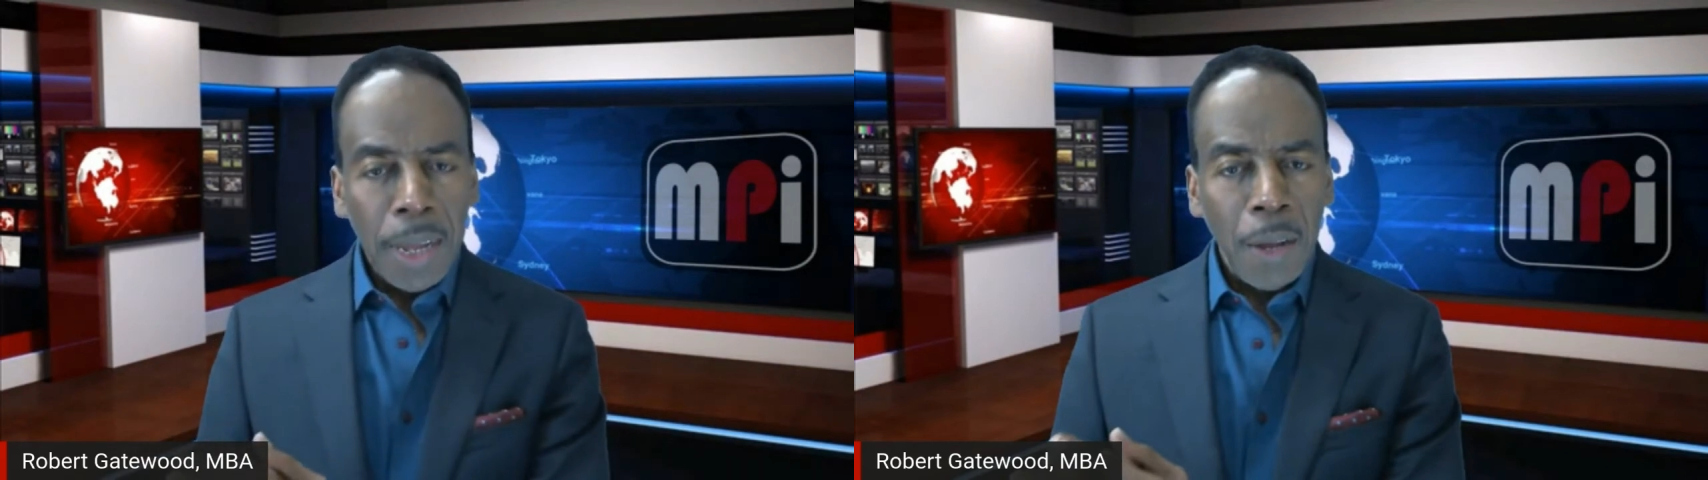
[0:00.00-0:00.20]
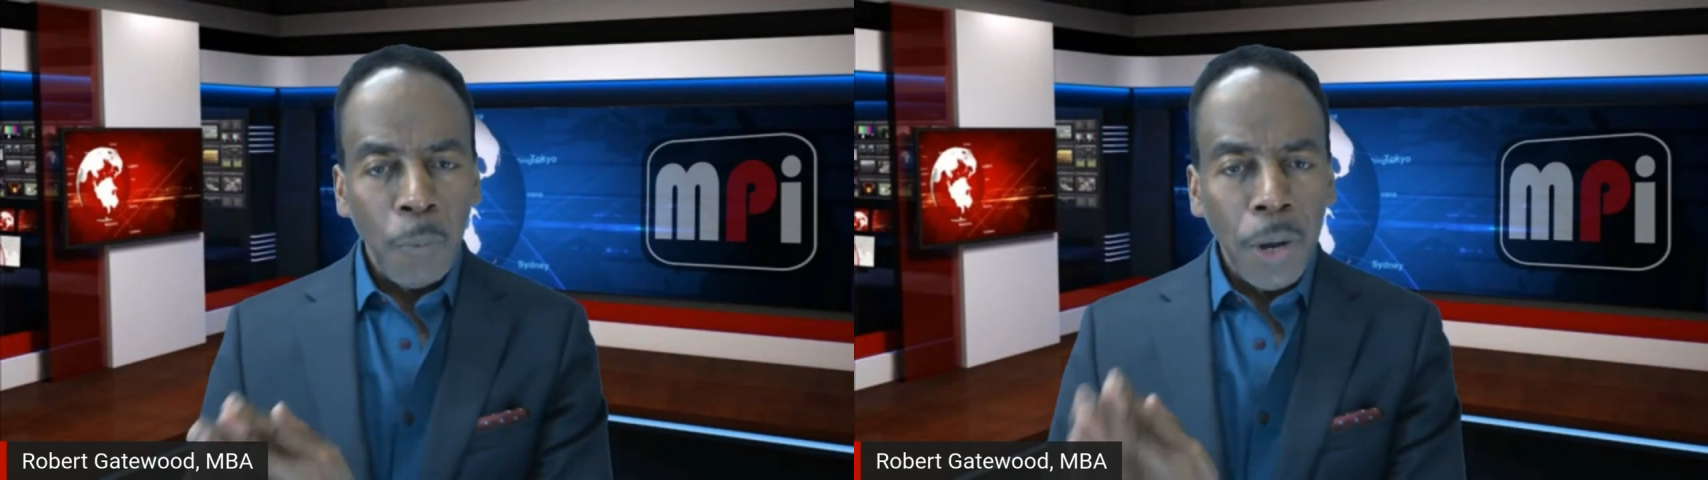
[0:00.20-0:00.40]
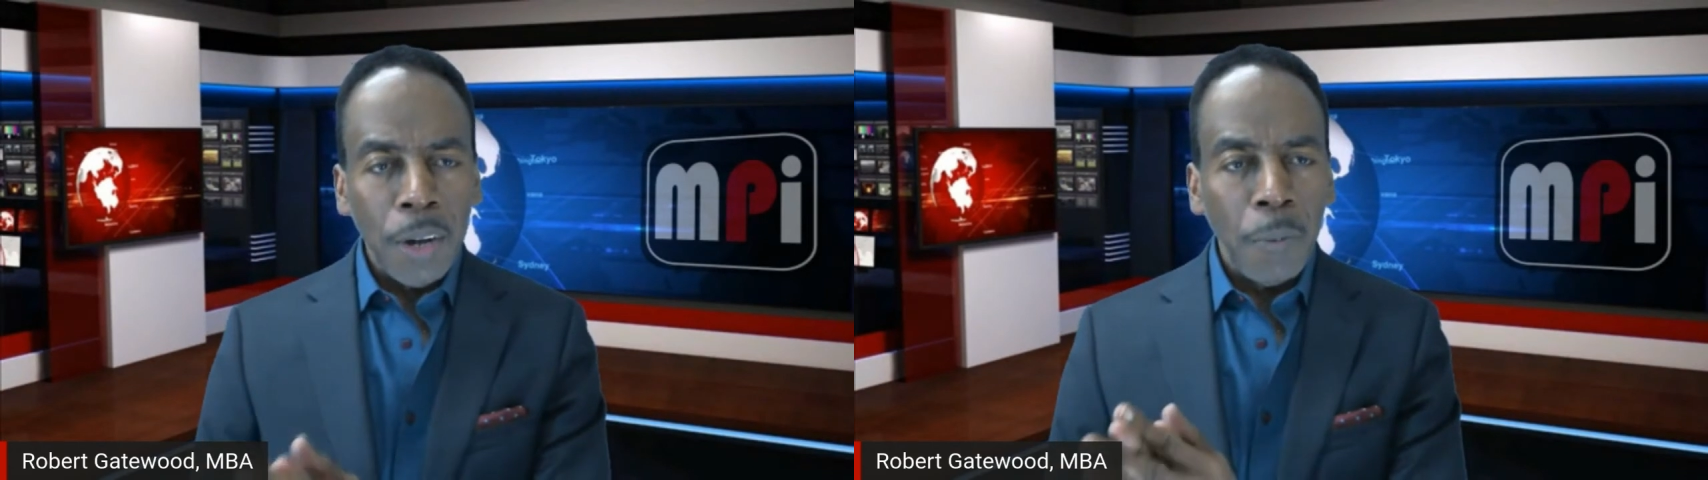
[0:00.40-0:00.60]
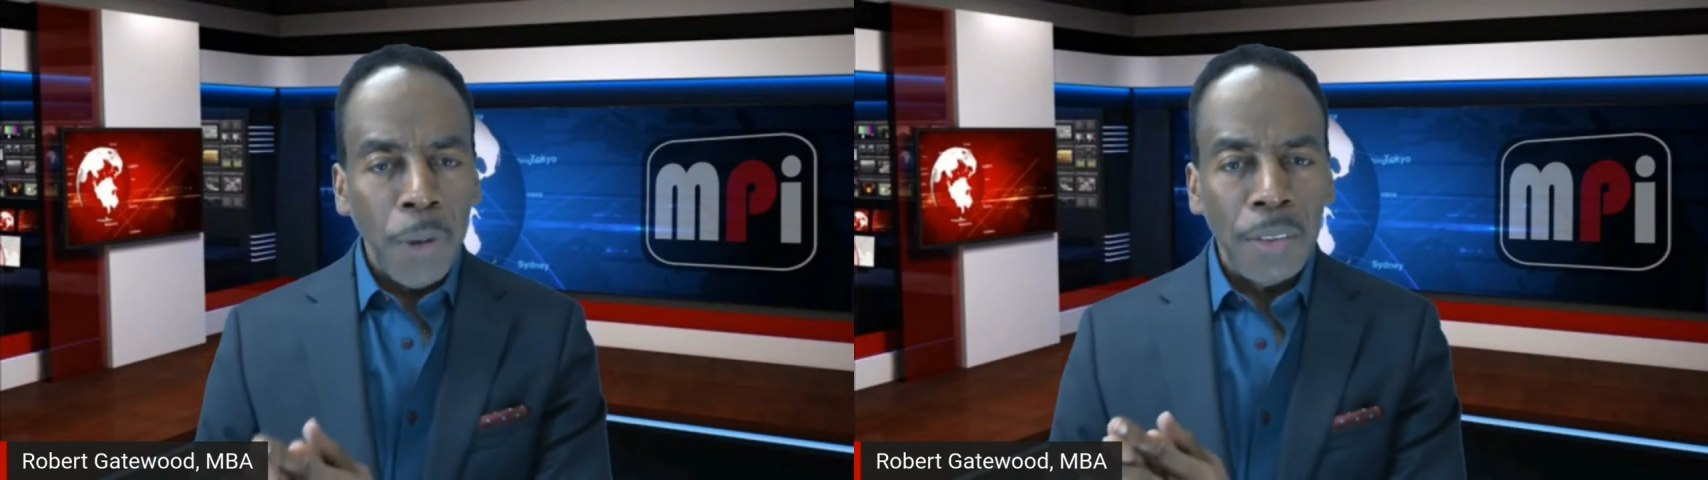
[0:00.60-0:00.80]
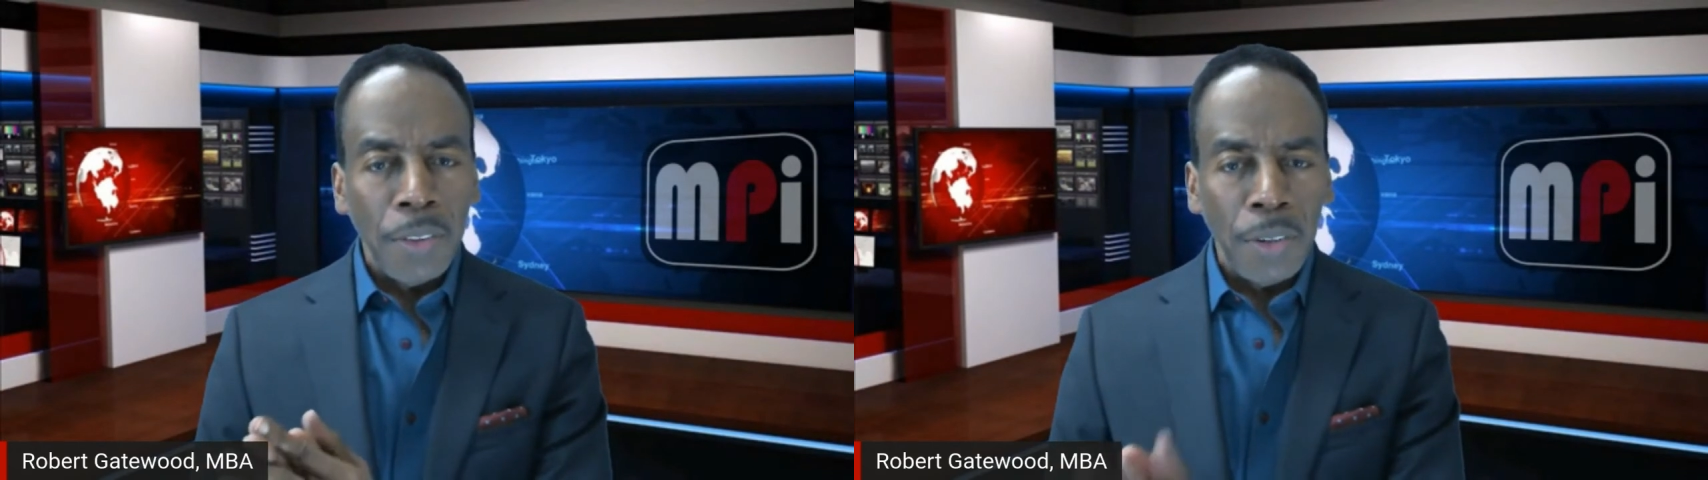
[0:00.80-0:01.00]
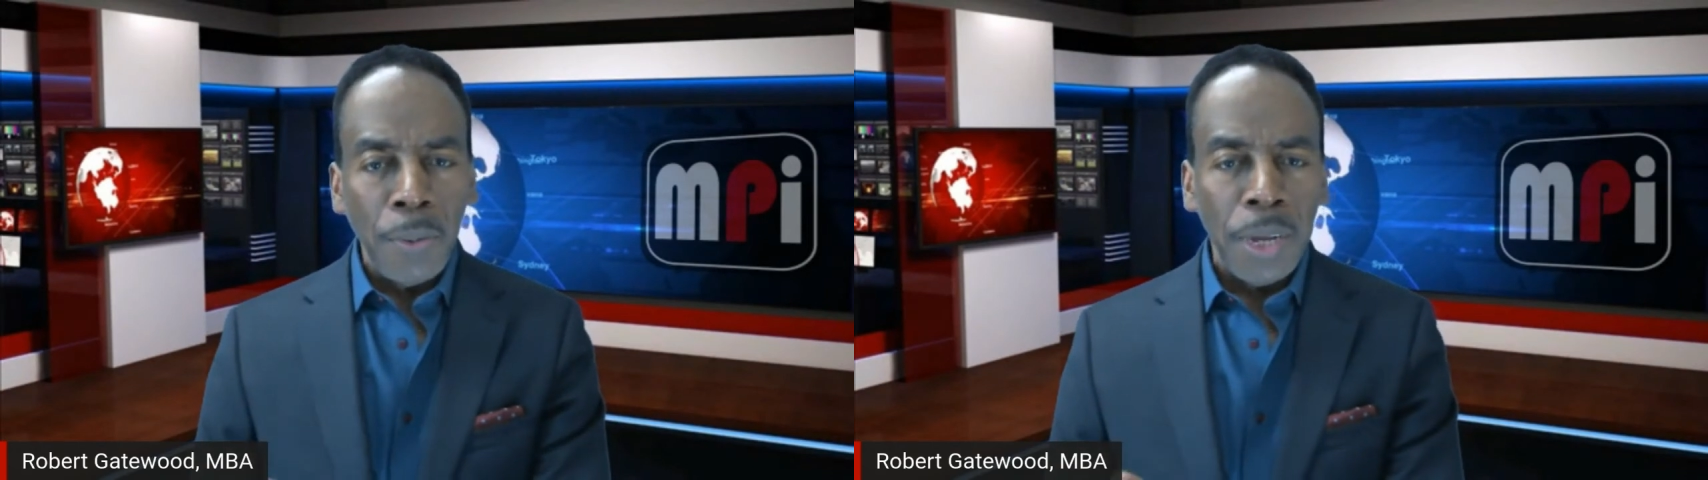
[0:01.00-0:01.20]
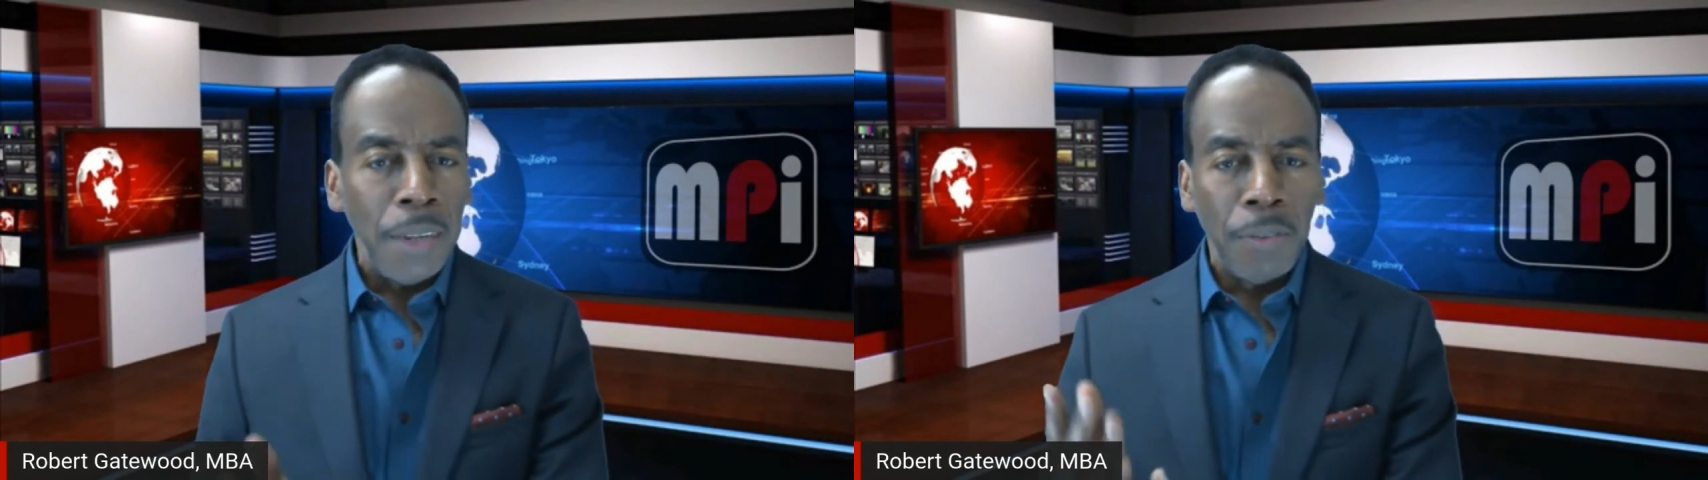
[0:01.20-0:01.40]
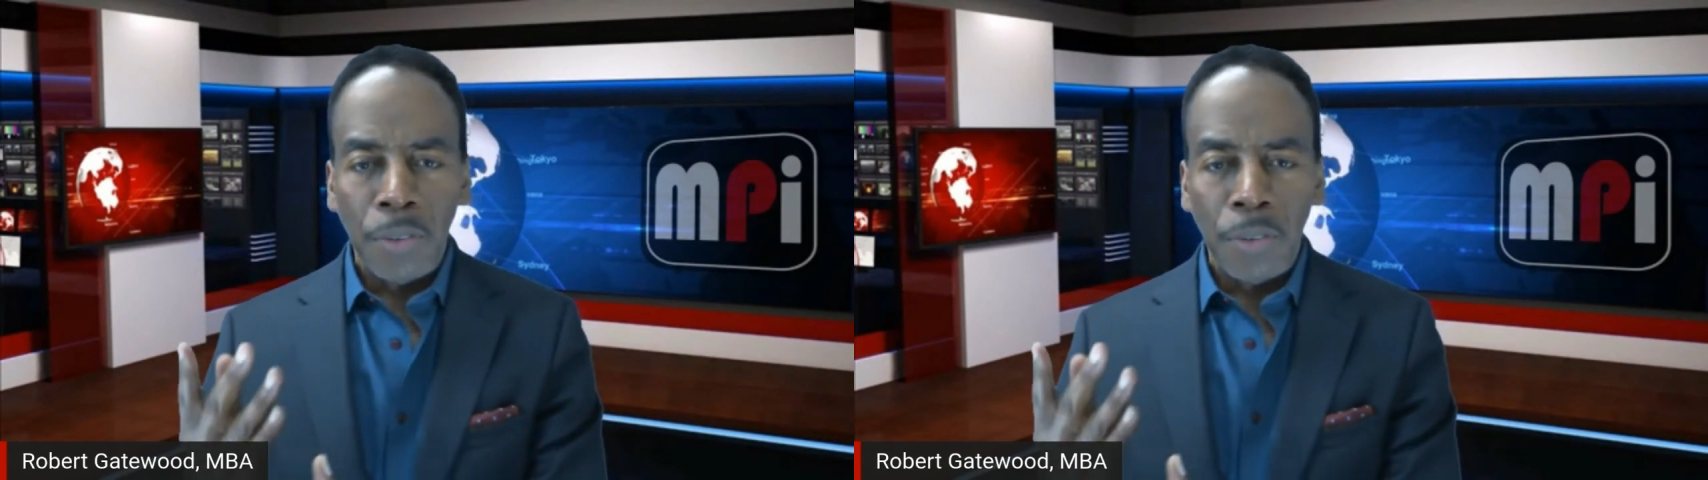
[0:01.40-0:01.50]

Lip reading: And one of the ways to do that,